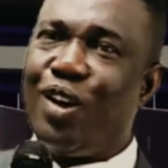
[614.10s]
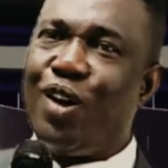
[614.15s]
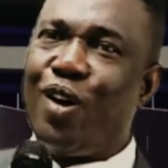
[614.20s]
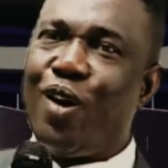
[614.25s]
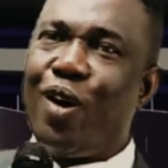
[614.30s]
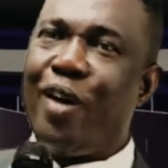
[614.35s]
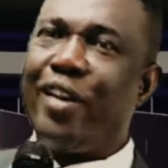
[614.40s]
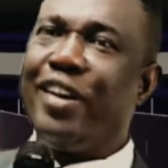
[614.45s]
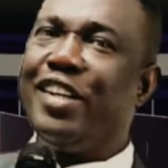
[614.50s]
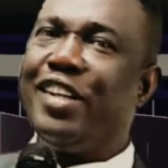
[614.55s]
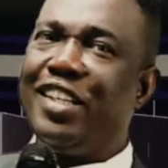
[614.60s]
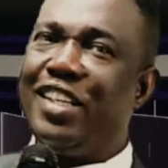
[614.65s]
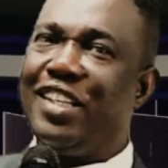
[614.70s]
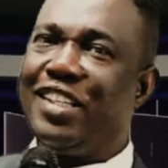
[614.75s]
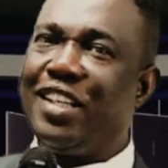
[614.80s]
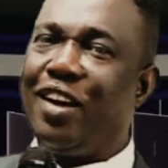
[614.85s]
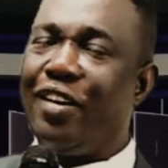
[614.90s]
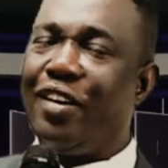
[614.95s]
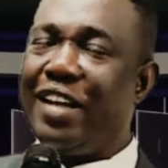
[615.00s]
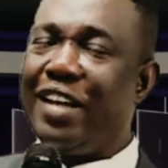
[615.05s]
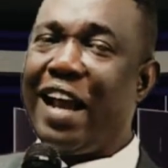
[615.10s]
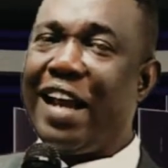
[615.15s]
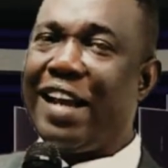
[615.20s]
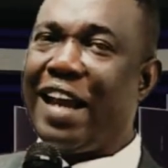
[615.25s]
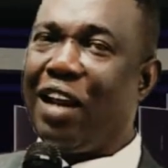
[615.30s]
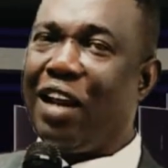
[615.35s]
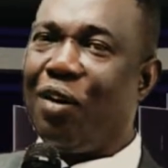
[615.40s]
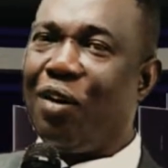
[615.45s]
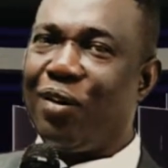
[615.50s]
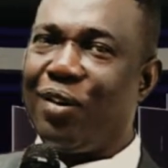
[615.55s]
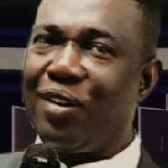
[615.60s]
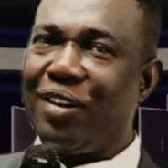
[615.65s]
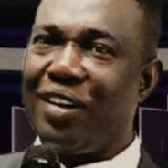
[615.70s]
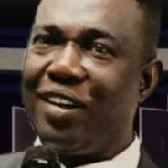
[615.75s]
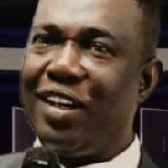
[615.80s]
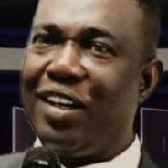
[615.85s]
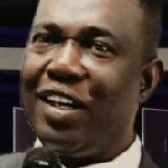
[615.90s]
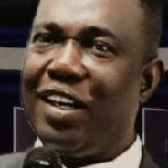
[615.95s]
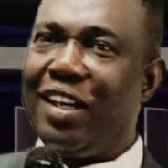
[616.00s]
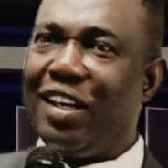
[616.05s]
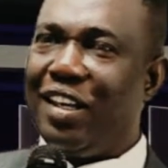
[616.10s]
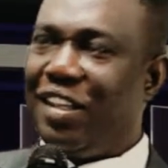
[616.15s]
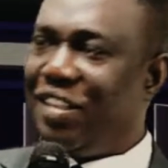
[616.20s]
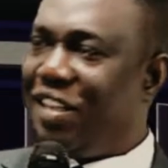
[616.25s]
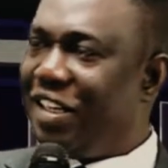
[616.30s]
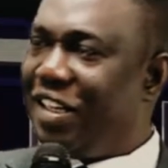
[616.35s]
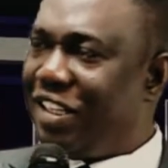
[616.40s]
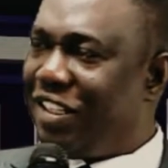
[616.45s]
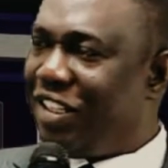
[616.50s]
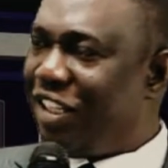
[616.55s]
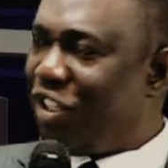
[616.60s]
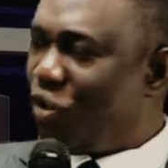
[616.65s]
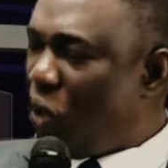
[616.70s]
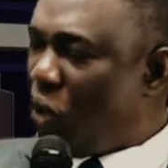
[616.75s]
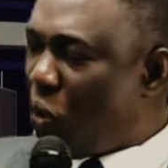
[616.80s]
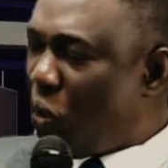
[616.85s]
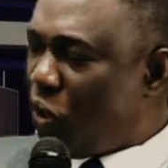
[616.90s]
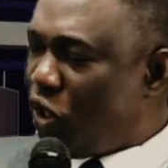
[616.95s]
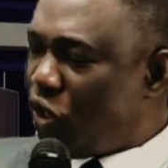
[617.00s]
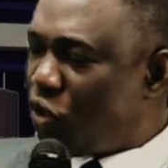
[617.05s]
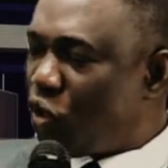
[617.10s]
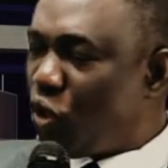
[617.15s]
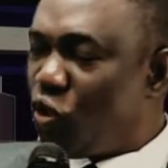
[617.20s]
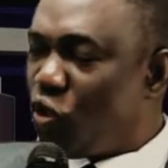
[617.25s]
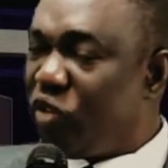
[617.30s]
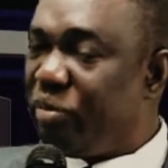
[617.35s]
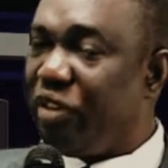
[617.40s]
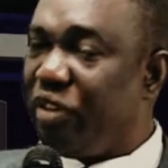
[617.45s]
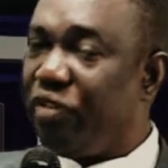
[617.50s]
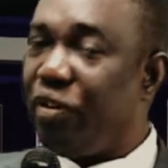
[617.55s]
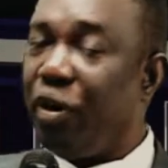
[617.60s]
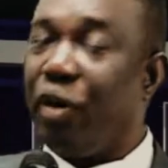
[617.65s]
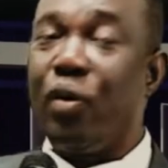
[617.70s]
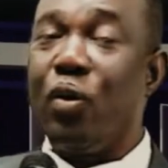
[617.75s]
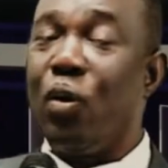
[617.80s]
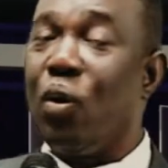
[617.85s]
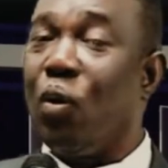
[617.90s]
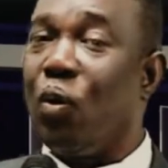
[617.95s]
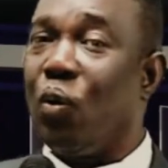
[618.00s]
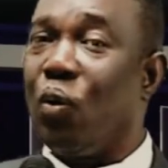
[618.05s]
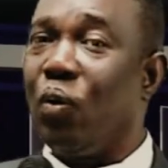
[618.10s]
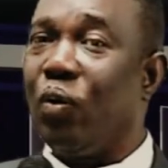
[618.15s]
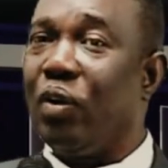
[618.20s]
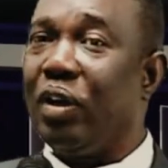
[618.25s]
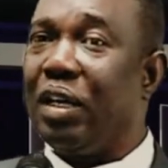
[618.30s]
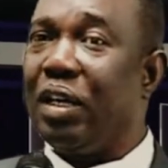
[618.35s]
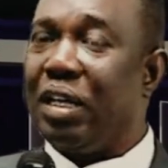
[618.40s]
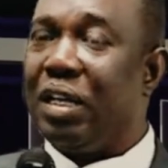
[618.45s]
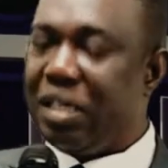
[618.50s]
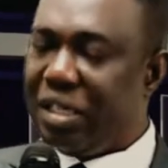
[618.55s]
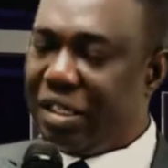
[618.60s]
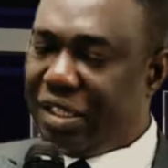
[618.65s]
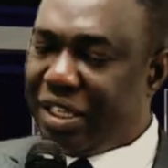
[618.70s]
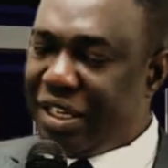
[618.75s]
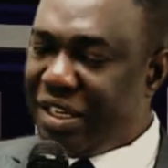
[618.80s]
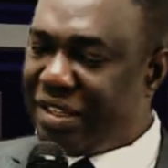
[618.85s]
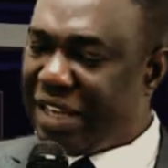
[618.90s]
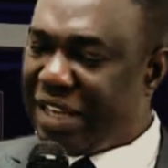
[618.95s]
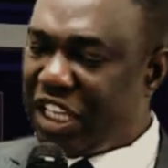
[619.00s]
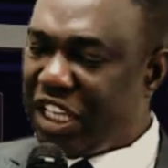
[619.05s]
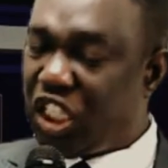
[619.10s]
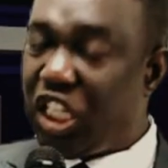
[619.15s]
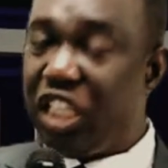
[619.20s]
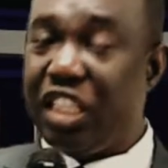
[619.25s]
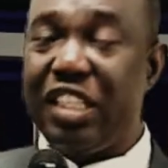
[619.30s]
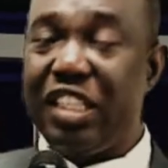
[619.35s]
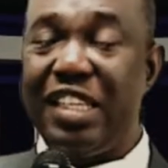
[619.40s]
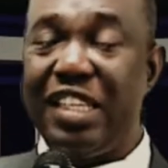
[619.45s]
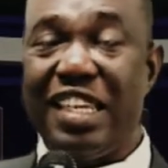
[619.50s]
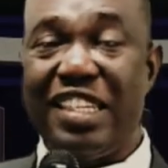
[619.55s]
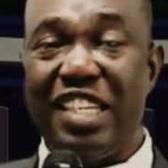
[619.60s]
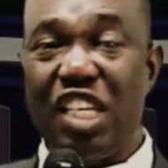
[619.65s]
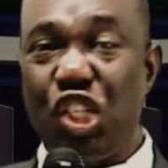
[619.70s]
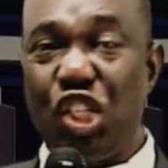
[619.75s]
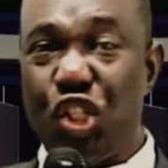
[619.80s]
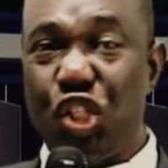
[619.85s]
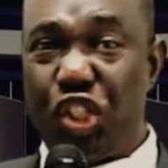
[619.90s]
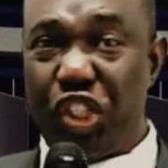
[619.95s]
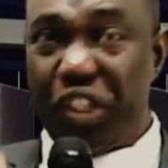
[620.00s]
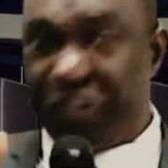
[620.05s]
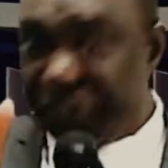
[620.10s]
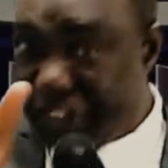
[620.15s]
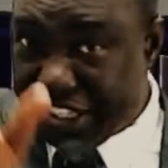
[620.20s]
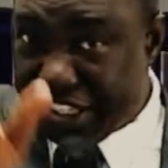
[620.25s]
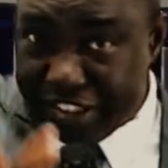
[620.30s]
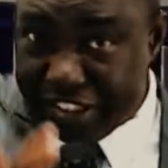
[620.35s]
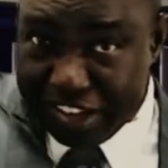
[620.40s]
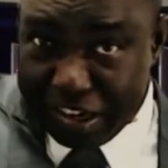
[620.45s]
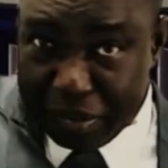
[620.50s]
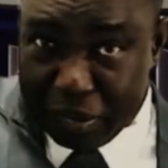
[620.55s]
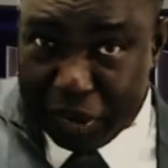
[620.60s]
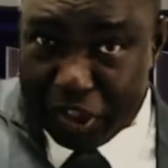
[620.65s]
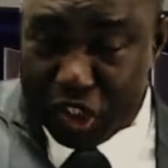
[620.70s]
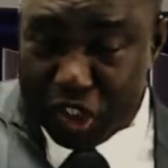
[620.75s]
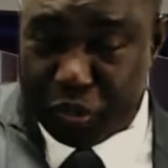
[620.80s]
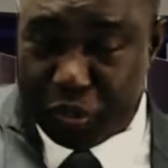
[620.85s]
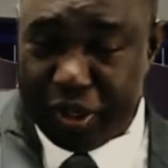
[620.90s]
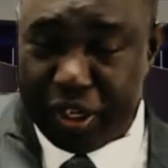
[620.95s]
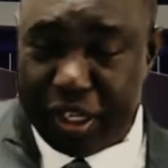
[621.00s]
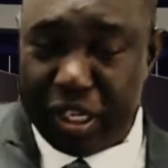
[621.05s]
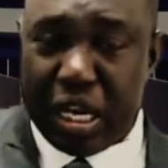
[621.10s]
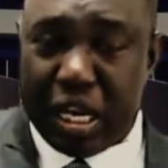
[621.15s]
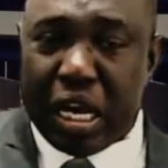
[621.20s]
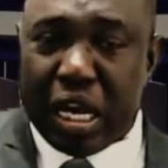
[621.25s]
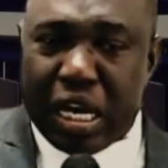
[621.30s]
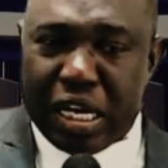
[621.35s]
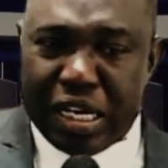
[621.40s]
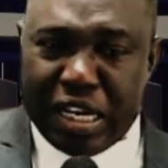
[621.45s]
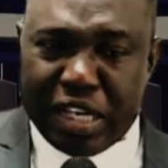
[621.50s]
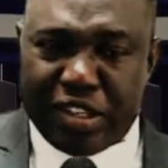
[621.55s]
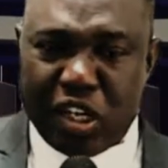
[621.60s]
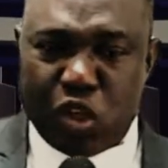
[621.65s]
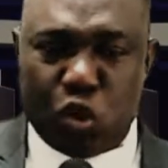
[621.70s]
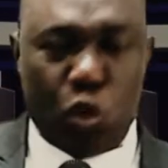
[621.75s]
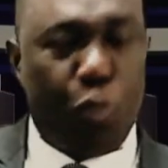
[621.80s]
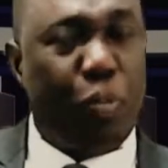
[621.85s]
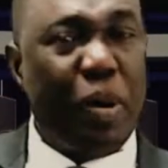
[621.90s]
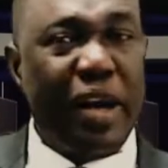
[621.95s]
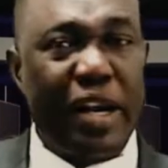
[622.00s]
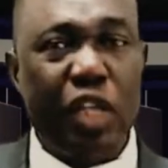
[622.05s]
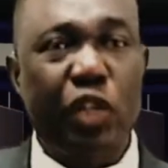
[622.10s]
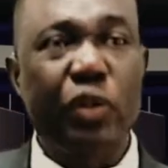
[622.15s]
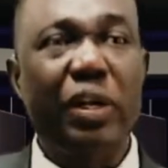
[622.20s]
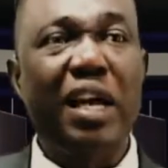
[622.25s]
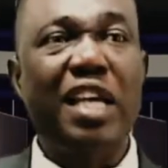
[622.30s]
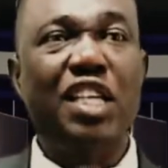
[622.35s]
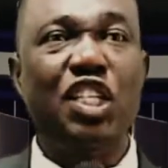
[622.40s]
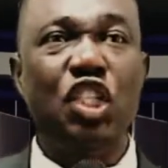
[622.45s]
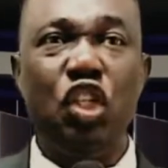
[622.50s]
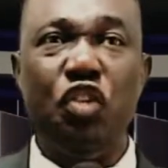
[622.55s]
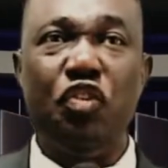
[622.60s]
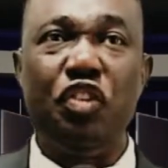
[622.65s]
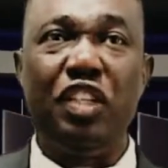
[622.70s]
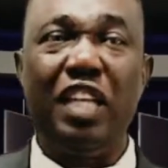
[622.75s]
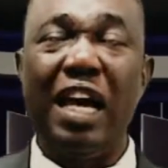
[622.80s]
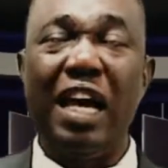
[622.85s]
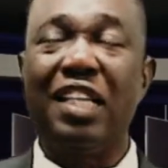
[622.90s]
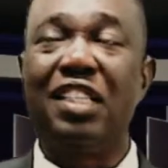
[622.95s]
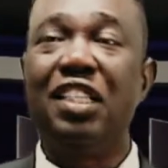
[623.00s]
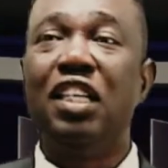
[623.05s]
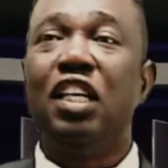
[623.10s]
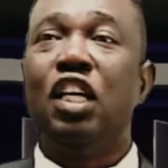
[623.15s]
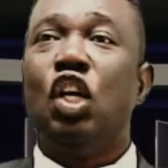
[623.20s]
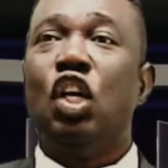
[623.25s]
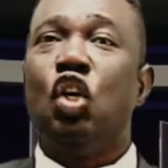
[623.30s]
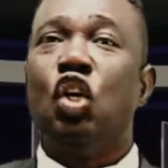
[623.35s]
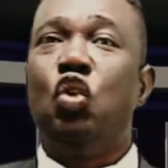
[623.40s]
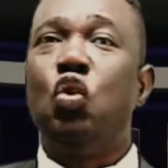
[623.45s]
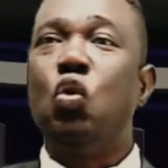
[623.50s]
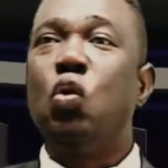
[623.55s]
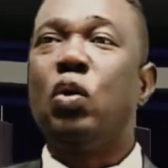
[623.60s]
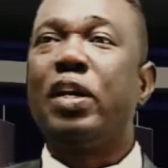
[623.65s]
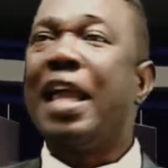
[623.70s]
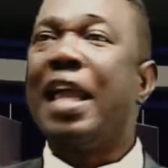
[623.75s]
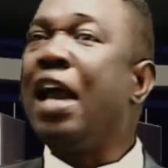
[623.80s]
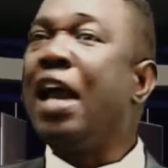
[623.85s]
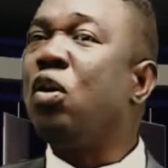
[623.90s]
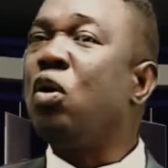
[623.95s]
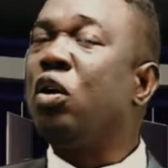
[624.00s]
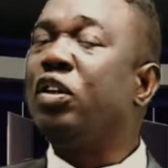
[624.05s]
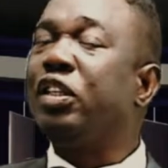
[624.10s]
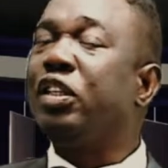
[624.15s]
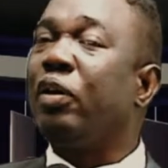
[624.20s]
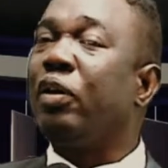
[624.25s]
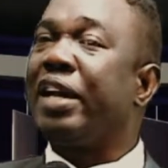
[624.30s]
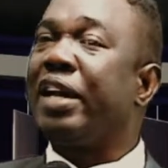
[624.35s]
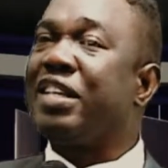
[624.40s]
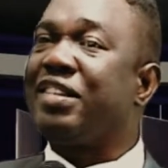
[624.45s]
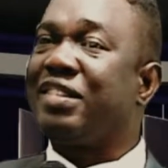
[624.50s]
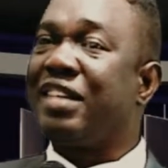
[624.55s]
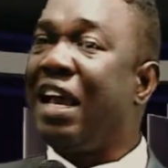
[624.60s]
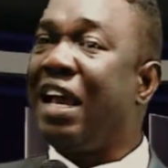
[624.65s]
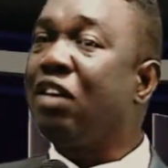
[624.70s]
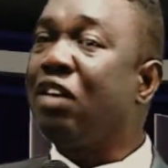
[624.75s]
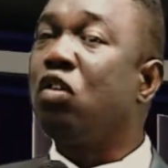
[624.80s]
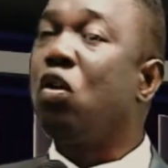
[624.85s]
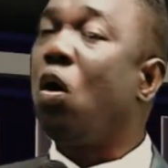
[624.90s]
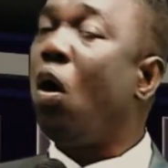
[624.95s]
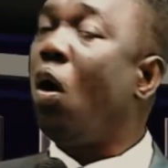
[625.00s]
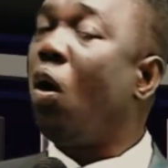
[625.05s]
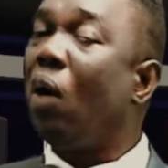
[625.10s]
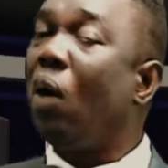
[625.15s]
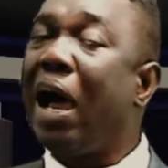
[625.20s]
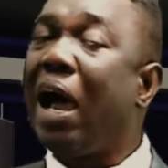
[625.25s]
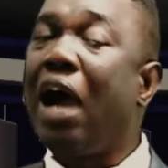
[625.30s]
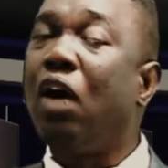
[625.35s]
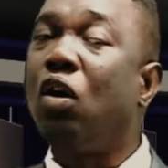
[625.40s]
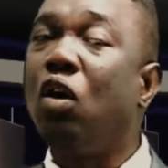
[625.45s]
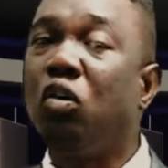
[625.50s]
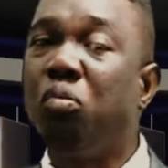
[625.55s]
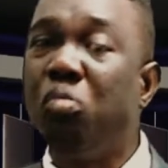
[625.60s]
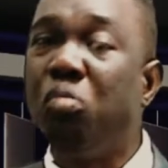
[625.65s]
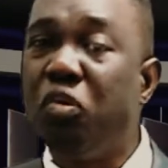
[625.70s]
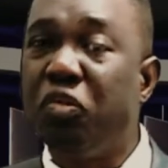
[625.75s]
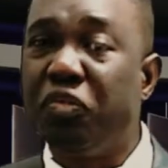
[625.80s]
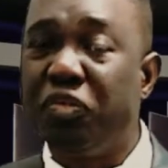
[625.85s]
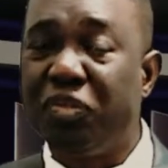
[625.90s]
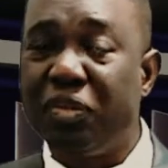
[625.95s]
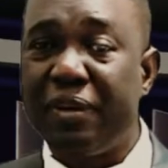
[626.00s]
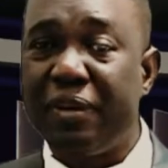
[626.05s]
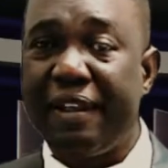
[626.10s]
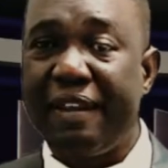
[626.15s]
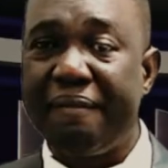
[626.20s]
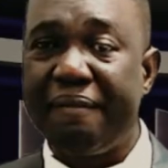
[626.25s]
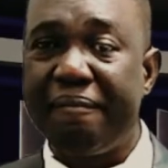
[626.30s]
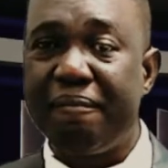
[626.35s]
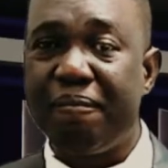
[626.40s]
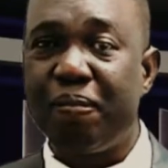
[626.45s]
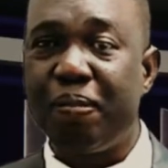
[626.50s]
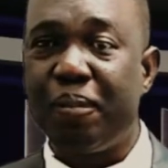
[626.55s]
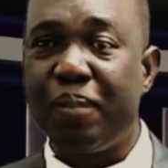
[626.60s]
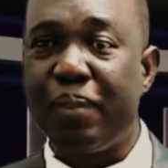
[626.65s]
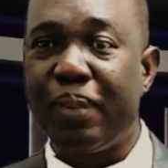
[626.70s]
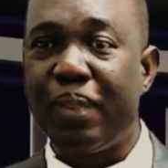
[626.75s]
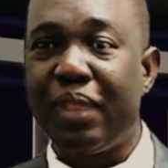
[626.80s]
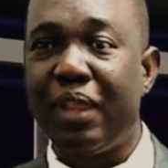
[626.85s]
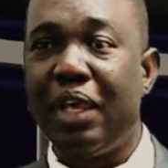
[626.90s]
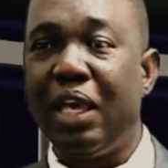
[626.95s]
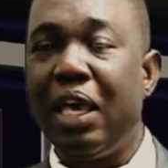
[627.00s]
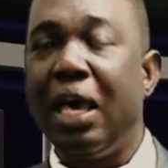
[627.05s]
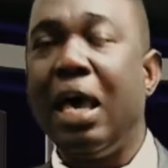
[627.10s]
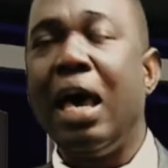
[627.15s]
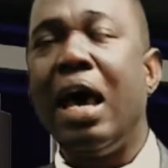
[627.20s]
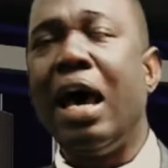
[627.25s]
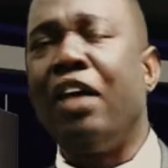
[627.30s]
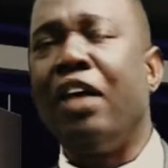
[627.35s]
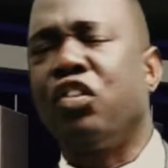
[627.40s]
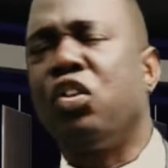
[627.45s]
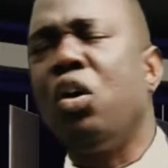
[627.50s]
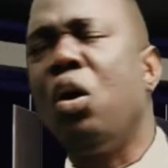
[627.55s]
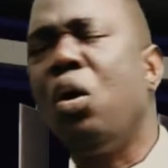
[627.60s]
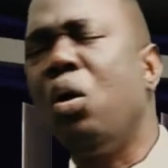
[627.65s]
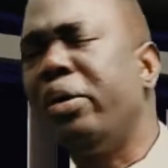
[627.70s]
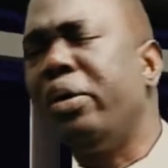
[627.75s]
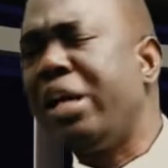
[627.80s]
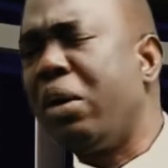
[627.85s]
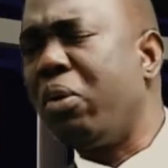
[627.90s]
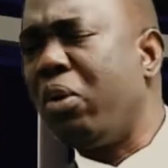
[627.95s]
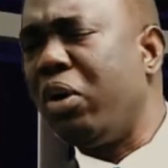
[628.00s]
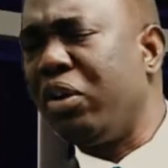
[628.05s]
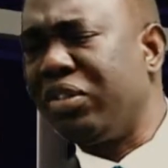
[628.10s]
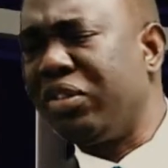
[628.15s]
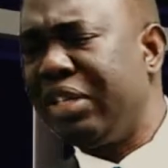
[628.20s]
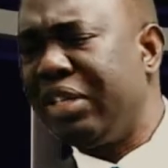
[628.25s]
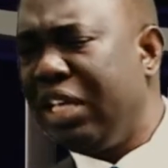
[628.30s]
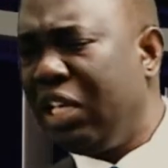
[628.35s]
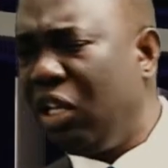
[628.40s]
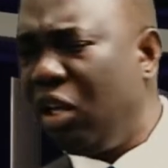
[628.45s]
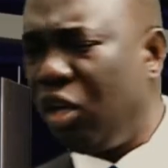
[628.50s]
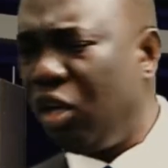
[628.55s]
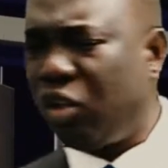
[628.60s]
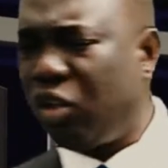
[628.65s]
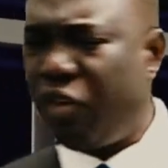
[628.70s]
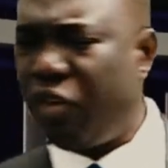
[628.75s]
on the, digital, on the analog. He said, this is where we used to do it before. No. Things are changing. There's a shift in the realm of the spirit. There's a supernatural shift that you cannot understand God, how God moves. And so there was a lot of